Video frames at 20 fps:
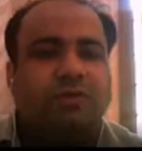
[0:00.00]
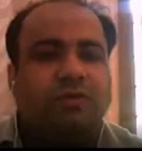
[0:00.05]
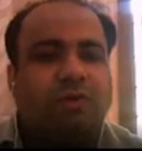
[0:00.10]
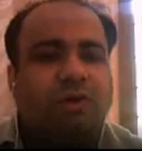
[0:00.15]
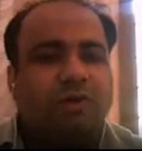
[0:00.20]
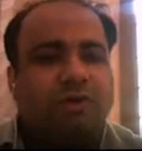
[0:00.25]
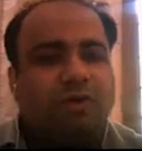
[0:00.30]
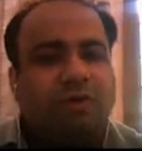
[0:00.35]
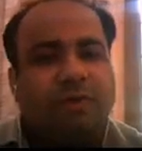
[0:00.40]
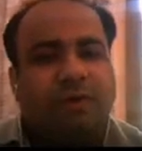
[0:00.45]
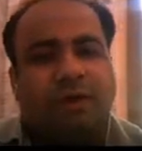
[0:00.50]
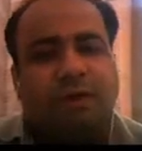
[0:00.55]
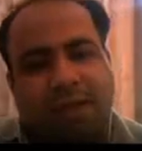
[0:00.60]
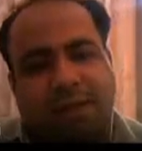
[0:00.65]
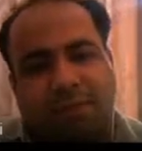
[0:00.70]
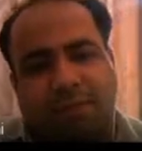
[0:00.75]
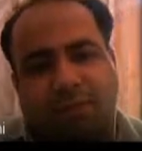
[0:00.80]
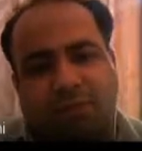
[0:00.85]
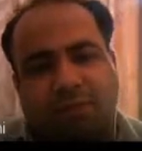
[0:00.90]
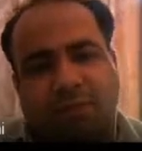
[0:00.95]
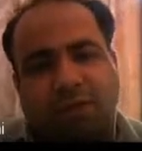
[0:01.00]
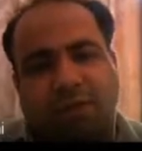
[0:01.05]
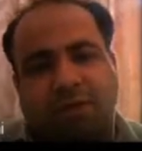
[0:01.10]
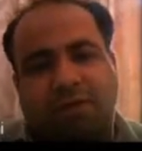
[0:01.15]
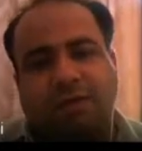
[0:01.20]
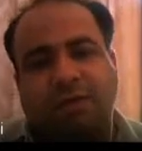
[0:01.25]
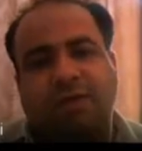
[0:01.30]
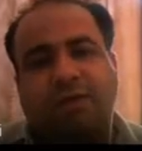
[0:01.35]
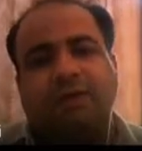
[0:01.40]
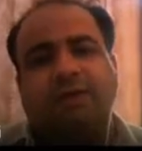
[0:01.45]
So also when pipe
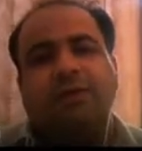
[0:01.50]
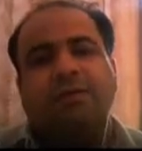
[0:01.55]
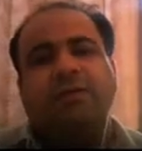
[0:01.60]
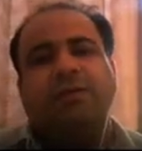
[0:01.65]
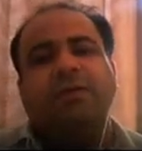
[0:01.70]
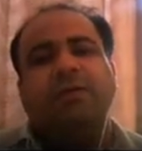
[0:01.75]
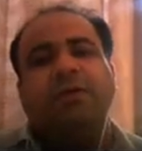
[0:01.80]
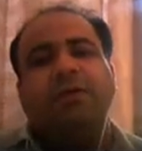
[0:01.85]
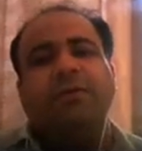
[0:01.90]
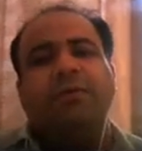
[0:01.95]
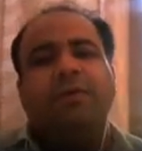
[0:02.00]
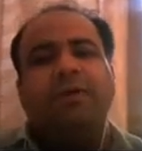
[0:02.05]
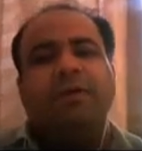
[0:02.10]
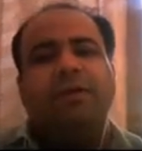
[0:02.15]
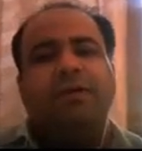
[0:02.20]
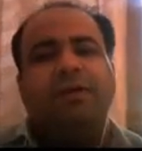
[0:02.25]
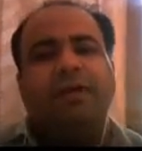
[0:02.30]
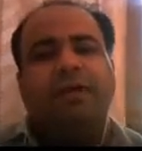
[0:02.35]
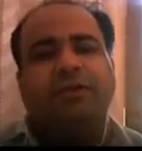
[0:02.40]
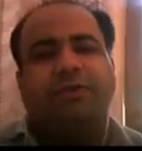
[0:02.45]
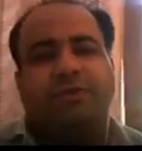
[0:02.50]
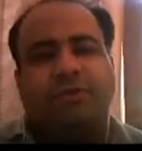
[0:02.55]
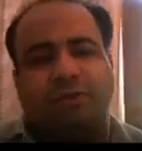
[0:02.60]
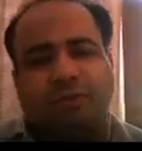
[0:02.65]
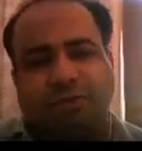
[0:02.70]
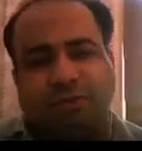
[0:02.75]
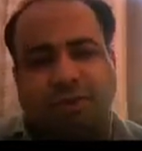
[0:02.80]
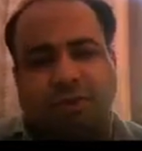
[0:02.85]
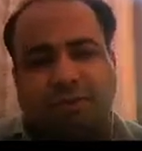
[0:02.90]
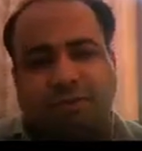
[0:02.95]
could occur during
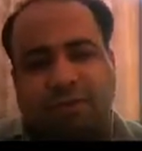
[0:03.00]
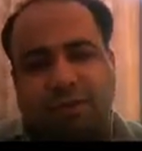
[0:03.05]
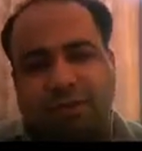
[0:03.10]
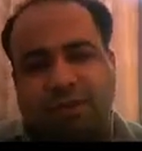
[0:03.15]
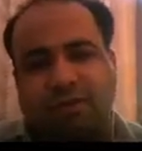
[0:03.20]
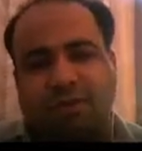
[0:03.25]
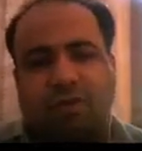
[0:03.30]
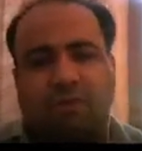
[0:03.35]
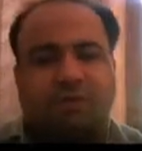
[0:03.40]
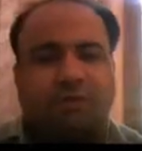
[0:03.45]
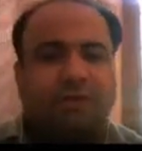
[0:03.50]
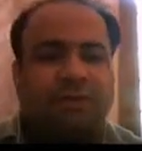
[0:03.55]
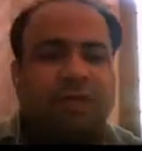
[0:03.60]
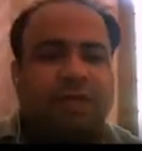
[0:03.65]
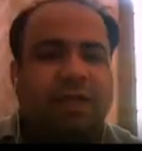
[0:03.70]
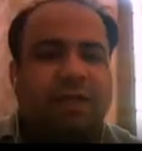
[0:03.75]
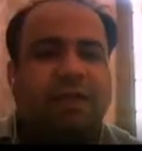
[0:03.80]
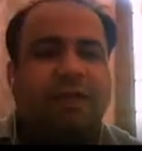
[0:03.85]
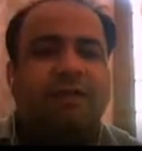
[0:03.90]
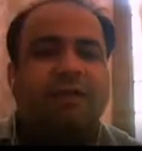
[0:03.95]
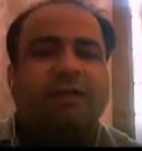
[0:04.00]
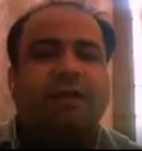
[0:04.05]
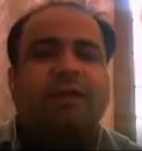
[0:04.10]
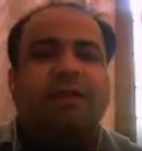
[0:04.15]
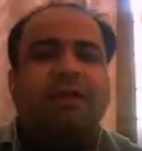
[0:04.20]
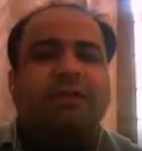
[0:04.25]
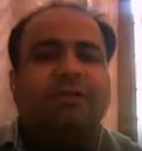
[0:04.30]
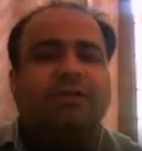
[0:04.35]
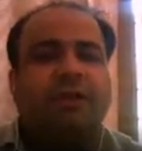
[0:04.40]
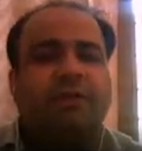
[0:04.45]
extrusion, when the oxide
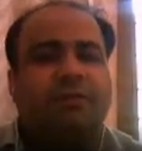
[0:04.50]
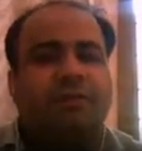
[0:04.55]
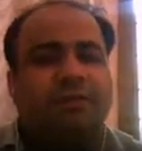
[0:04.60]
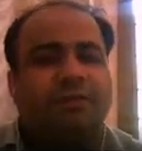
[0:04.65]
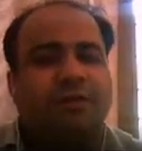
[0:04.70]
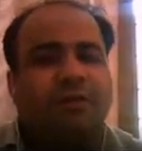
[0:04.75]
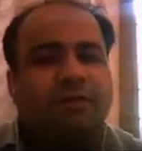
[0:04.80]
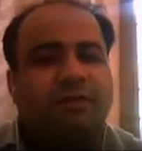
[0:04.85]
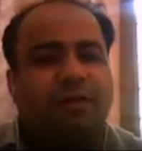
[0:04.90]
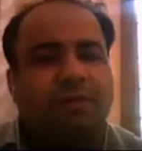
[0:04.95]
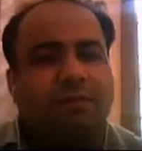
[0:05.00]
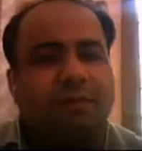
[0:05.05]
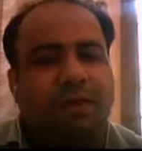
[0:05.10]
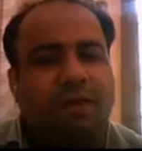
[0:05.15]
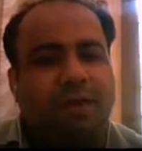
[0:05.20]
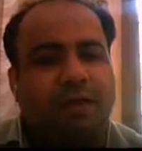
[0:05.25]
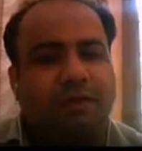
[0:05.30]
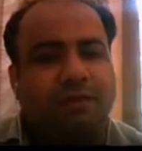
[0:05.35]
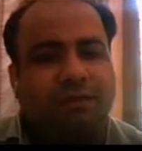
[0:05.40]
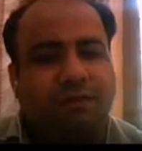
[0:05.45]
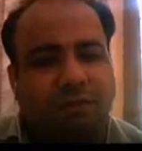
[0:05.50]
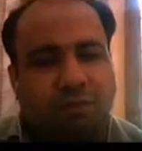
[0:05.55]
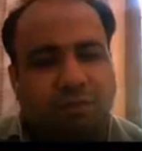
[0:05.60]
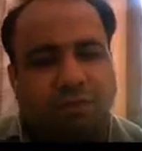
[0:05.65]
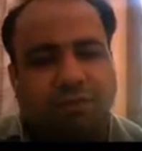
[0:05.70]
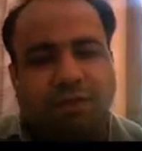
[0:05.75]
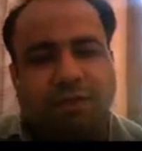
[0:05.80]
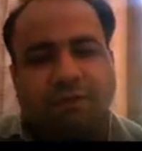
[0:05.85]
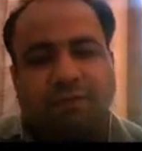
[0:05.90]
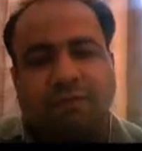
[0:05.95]
surface of the billet
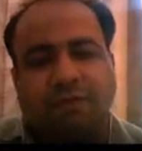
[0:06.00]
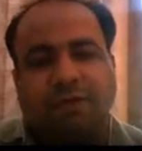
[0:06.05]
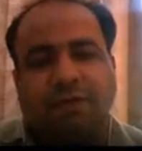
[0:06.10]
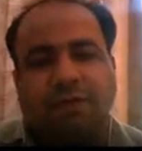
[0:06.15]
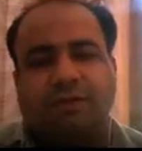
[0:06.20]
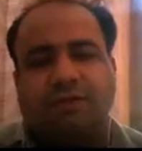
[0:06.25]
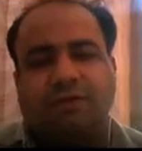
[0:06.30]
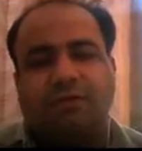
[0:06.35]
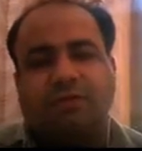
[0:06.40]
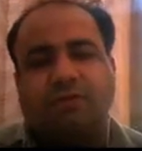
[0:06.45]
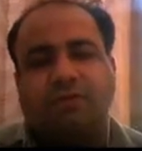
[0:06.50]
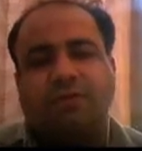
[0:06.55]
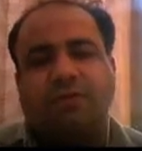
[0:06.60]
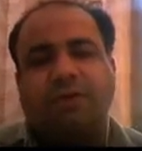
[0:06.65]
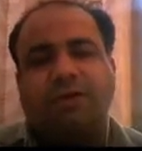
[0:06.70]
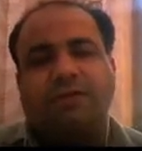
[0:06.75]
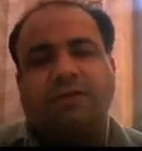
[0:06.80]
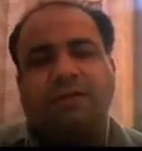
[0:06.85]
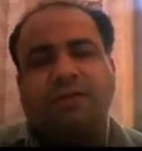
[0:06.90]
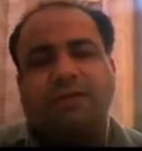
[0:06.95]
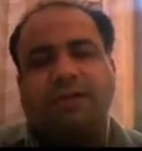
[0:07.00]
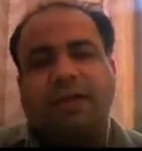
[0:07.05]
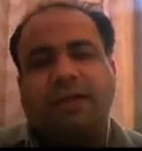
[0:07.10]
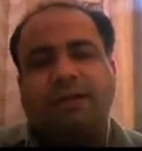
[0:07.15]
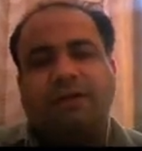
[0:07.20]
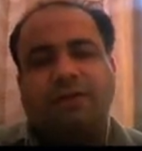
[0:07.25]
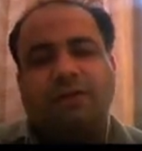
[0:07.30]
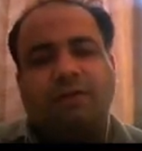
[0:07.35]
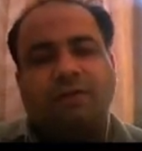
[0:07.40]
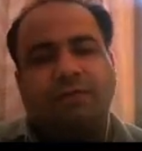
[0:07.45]
flows inwards towards the
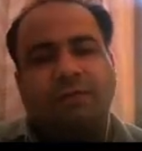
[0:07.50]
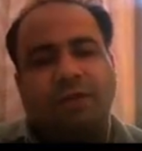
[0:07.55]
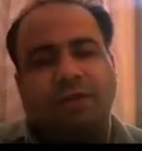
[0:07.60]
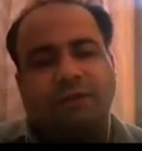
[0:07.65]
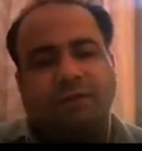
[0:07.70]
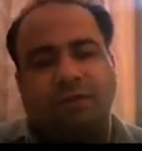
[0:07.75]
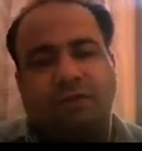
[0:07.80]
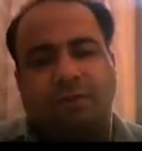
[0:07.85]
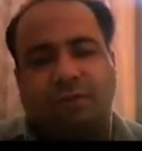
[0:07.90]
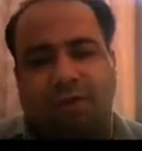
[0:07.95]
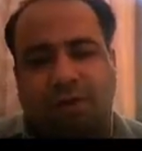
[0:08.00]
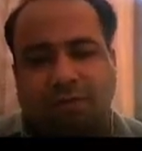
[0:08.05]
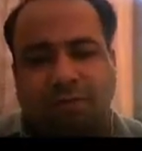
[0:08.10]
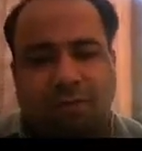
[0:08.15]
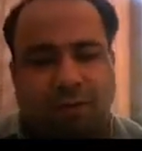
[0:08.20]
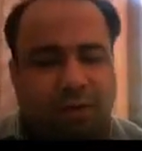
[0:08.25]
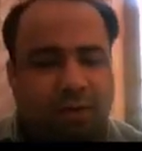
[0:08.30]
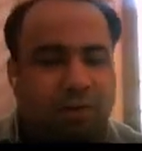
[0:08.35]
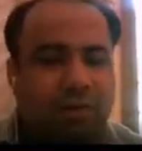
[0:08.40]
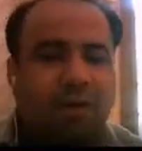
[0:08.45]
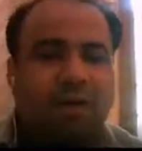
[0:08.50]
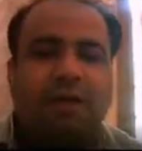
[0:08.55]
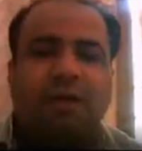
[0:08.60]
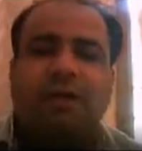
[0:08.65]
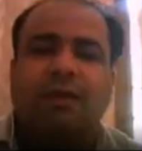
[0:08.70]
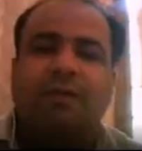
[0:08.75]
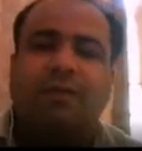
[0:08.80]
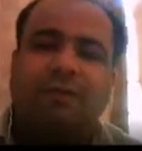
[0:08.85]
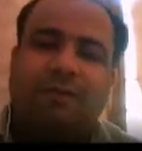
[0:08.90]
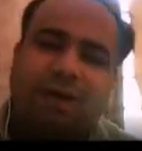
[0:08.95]
center of the extruded part.
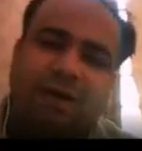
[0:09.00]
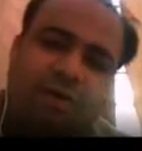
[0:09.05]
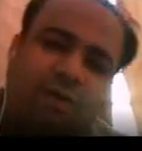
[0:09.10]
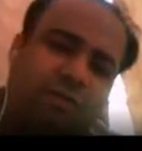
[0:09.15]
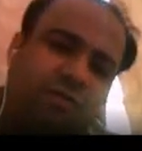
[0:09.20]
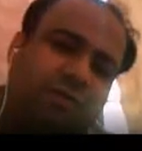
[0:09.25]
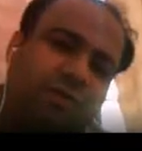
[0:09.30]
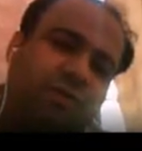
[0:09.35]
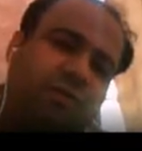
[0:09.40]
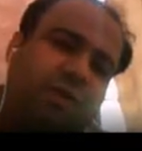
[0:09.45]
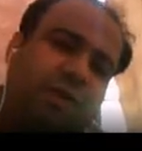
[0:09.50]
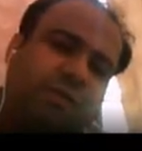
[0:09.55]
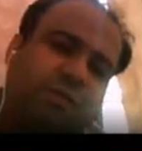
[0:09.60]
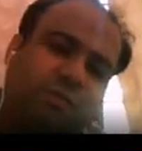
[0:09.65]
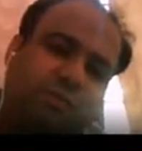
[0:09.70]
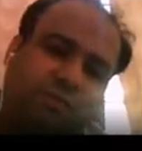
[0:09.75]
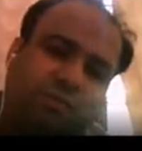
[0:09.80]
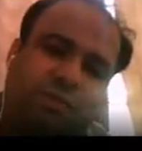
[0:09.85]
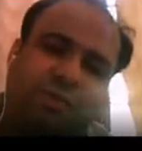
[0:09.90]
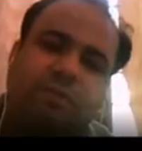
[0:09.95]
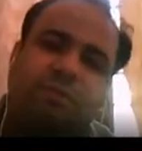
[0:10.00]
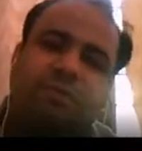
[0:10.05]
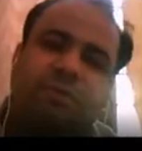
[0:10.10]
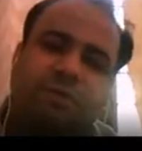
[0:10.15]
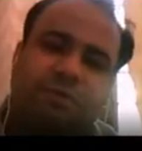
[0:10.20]
While also doing extrusion